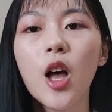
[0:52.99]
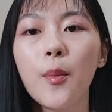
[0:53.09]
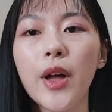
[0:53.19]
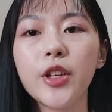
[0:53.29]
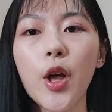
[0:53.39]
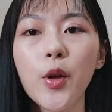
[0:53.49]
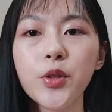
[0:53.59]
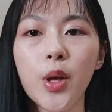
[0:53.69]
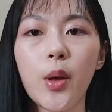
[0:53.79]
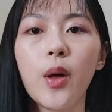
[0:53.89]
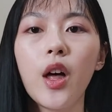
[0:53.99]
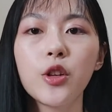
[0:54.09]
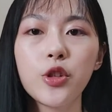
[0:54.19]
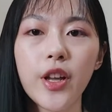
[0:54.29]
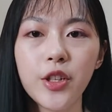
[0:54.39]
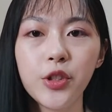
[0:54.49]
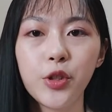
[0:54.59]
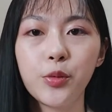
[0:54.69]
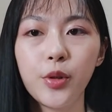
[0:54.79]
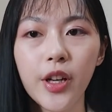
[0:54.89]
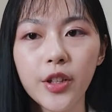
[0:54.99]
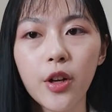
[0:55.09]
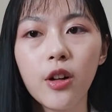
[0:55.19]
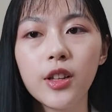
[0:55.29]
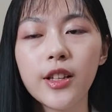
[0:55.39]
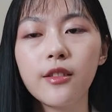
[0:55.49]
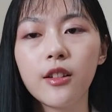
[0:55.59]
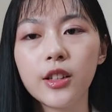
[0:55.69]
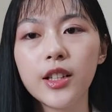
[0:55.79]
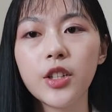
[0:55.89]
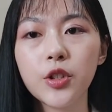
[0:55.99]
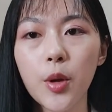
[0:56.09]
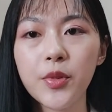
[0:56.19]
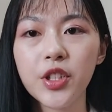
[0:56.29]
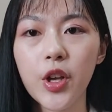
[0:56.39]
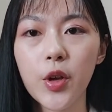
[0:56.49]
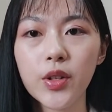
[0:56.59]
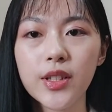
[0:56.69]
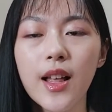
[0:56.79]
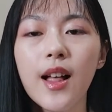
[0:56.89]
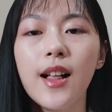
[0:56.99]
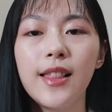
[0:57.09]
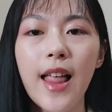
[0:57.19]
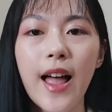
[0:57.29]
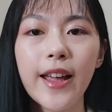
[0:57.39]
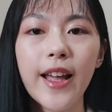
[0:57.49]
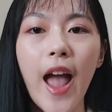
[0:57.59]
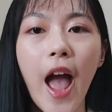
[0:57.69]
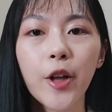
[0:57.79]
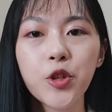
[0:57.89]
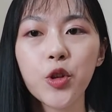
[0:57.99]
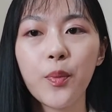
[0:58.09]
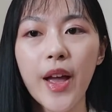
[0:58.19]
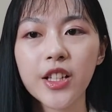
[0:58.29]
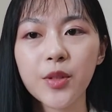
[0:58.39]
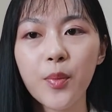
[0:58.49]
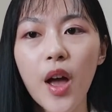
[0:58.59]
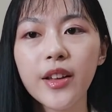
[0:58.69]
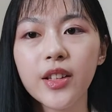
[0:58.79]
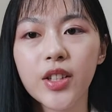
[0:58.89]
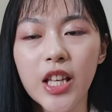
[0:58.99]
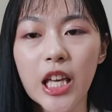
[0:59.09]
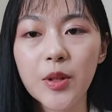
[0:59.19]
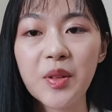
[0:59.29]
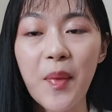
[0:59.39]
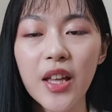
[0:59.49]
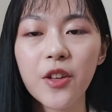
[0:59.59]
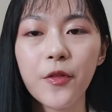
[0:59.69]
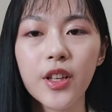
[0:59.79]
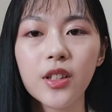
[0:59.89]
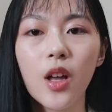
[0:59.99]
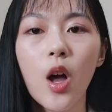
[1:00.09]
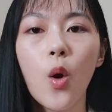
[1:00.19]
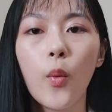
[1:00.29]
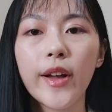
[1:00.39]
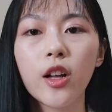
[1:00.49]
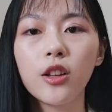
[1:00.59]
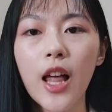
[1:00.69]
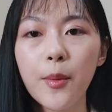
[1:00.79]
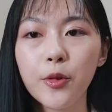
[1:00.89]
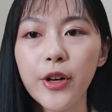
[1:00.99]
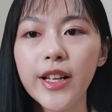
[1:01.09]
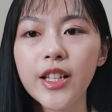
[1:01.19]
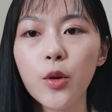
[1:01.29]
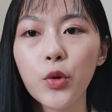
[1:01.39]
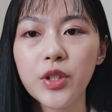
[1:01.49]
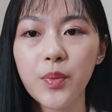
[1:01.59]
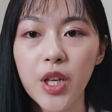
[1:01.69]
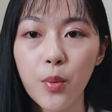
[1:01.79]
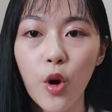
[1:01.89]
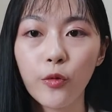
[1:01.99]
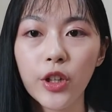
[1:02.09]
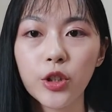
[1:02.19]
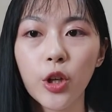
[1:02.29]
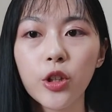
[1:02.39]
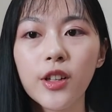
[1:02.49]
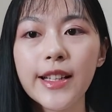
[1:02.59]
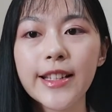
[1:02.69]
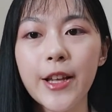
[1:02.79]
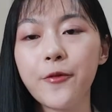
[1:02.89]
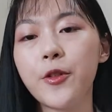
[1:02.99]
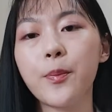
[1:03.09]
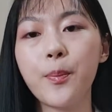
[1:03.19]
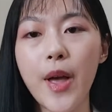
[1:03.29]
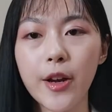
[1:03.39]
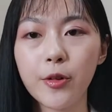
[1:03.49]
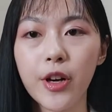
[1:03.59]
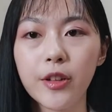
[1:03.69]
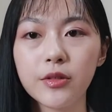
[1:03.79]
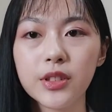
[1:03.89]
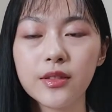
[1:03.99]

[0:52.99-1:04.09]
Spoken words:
but also a chance to practically learn soft skills like how to maximize the team's benefit when collaborating with people from totally different backgrounds.